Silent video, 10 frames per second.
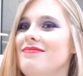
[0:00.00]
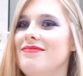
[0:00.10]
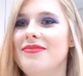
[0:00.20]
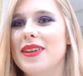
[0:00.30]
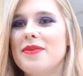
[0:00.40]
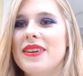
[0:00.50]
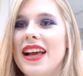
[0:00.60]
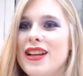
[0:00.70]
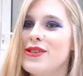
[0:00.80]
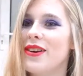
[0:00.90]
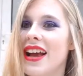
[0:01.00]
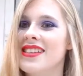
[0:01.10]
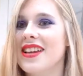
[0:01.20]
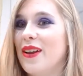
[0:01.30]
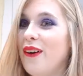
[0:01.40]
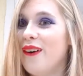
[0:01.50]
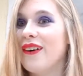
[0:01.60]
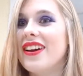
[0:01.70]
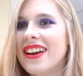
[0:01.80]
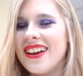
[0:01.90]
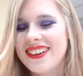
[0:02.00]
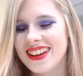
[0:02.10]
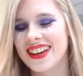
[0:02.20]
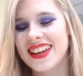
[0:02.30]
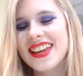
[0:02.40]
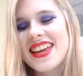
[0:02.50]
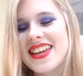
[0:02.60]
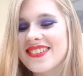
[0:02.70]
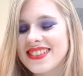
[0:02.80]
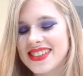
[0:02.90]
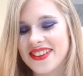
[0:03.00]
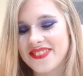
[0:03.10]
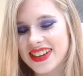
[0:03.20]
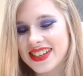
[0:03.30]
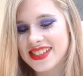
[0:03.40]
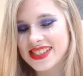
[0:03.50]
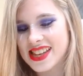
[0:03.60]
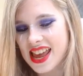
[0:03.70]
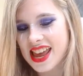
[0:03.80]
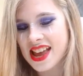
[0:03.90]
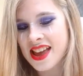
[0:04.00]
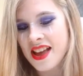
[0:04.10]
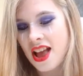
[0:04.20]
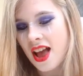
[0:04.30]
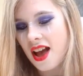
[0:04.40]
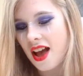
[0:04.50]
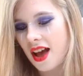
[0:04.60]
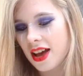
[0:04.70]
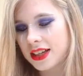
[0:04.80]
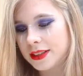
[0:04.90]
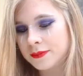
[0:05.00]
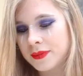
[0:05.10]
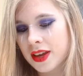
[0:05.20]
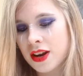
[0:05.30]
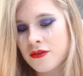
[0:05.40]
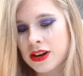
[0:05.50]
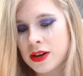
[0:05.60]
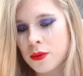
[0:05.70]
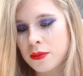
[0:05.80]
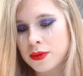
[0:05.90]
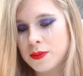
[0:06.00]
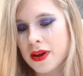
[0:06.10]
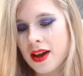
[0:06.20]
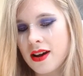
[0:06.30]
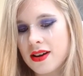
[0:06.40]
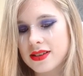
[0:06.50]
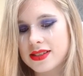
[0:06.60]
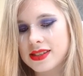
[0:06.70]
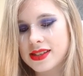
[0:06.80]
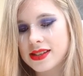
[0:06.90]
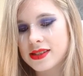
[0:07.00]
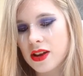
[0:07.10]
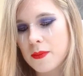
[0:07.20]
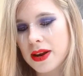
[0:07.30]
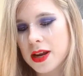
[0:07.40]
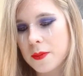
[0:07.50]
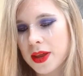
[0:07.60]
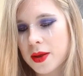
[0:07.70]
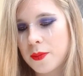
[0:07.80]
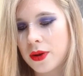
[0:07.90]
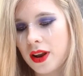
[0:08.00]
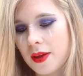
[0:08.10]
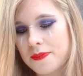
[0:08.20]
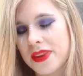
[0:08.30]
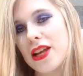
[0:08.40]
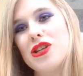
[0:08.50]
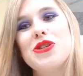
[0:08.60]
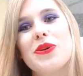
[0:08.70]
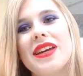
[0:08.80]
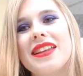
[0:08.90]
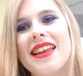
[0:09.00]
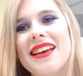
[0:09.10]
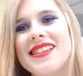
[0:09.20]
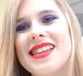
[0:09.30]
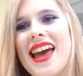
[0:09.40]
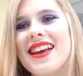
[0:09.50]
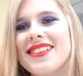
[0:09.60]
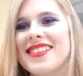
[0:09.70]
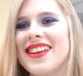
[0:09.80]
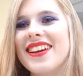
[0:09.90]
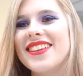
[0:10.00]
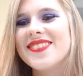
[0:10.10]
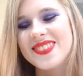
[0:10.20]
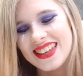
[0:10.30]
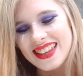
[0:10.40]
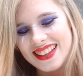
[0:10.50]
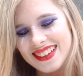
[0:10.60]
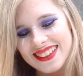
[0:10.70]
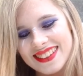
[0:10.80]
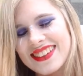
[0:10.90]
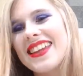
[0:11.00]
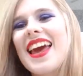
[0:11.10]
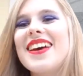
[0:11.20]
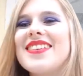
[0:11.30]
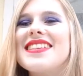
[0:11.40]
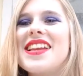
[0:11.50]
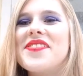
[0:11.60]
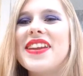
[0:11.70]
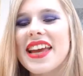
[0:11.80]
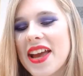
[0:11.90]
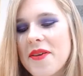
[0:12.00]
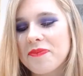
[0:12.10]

well, I'm glad you're getting along. Like, it was lovely to see, and it really warmed my heart to see so many people enjoying their set. So yeah, it was lovely.